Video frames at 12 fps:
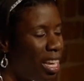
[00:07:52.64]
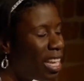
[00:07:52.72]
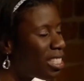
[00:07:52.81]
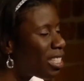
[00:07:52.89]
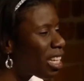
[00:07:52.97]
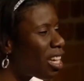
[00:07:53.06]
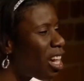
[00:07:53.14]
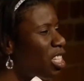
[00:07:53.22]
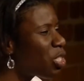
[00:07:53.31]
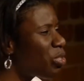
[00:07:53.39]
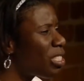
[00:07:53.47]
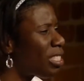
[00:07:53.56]
It's the
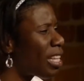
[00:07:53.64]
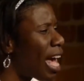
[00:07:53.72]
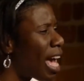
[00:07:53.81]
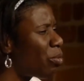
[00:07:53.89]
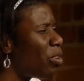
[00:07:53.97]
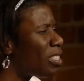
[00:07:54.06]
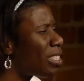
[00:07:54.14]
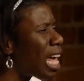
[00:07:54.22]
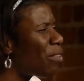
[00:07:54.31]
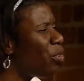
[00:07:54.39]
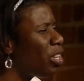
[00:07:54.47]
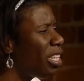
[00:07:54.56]
countryside where
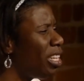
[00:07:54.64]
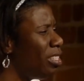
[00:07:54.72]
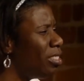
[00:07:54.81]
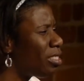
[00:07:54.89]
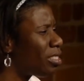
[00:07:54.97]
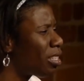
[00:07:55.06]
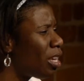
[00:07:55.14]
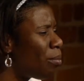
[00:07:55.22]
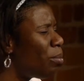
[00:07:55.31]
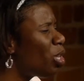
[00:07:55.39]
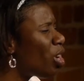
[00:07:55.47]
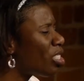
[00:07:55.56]
daffodils
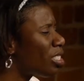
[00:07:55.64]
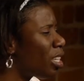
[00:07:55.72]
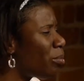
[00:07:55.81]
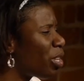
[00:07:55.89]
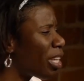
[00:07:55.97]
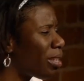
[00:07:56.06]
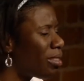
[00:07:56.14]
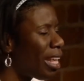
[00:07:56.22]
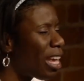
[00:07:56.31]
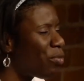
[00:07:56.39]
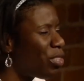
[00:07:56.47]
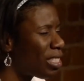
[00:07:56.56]
blossom on
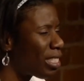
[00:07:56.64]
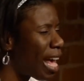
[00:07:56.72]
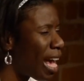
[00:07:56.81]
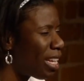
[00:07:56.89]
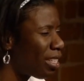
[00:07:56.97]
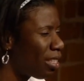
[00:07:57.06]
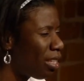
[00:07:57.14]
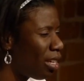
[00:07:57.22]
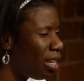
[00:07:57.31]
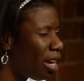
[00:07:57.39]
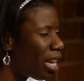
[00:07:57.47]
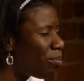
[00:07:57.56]
every side
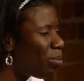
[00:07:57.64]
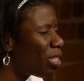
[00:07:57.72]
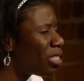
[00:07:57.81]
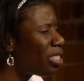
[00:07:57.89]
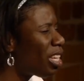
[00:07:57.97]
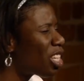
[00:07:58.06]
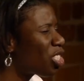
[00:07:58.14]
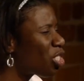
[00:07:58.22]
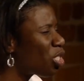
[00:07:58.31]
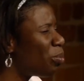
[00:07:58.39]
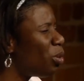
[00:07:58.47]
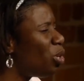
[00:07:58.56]
and
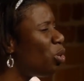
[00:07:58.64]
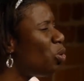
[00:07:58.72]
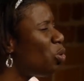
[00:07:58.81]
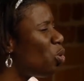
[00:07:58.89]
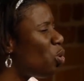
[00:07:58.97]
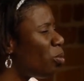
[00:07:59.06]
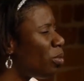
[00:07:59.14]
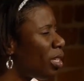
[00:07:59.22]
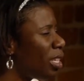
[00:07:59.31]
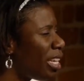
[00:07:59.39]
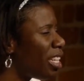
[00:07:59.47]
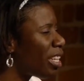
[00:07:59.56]
plantations bloom
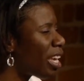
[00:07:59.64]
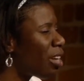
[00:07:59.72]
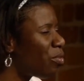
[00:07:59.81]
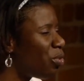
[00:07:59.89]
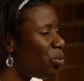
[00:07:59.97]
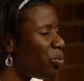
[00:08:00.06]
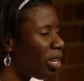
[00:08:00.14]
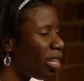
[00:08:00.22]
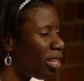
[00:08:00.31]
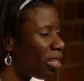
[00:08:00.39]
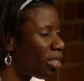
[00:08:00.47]
in every way.